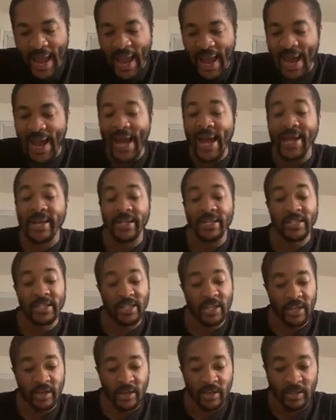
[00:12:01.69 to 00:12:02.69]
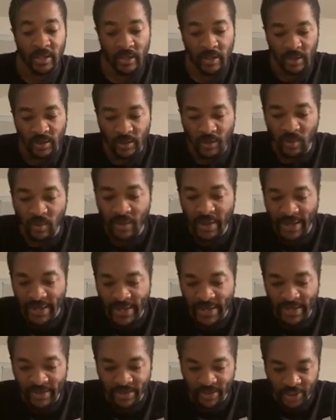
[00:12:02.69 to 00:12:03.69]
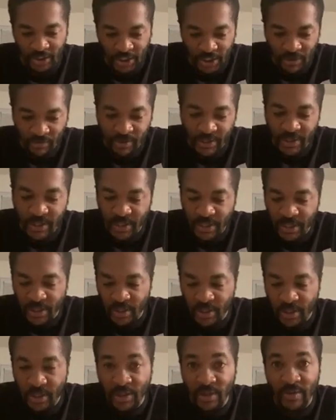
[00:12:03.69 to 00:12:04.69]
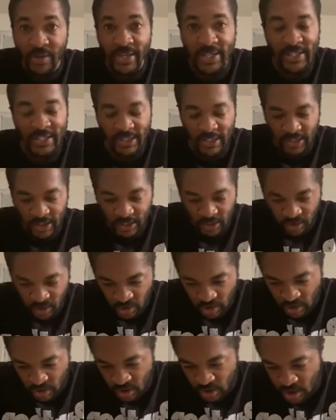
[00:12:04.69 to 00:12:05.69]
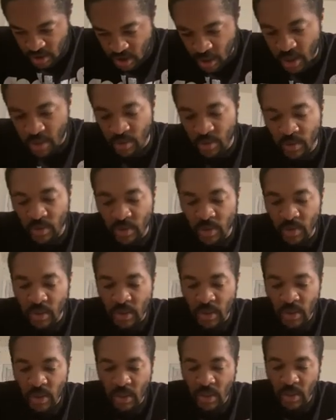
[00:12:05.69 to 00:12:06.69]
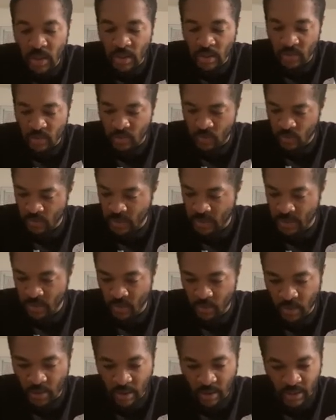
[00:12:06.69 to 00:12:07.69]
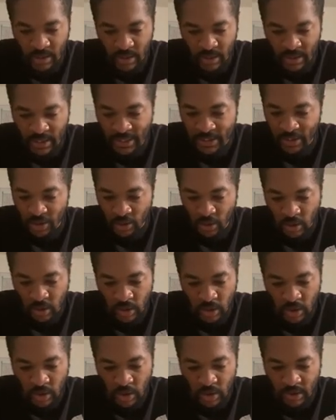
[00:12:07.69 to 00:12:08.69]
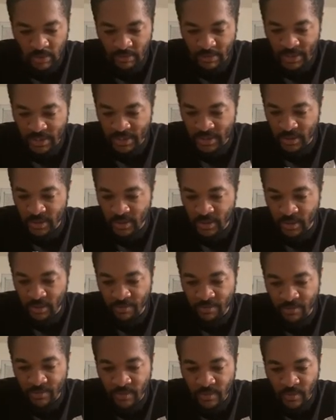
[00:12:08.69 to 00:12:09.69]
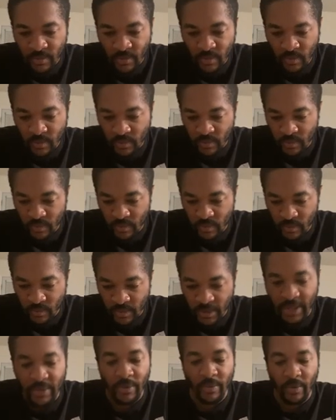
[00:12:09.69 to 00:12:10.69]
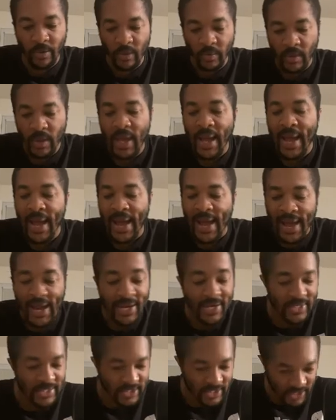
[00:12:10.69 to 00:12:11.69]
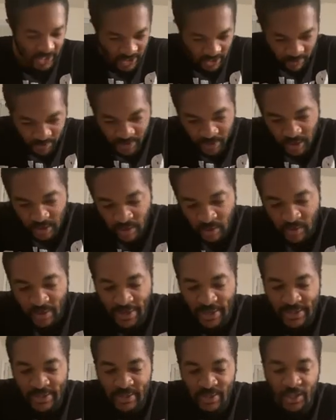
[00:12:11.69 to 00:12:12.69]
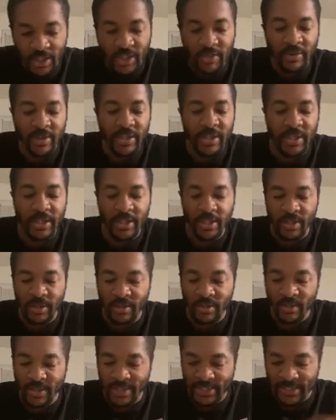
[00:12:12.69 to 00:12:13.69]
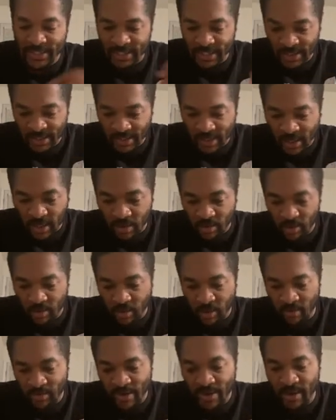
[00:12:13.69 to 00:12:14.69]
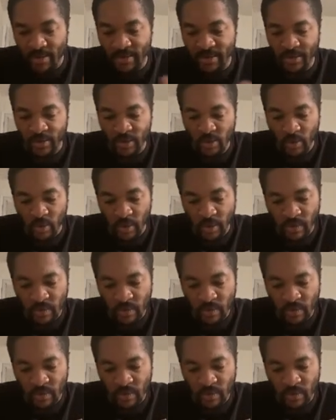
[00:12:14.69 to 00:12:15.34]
I is hearing the little ants chittering to each other as they scuttle. Wow, I just lost myself. Yeah, there we go. I is hearing the little ants chittering to each other as they scuttle around in the soil.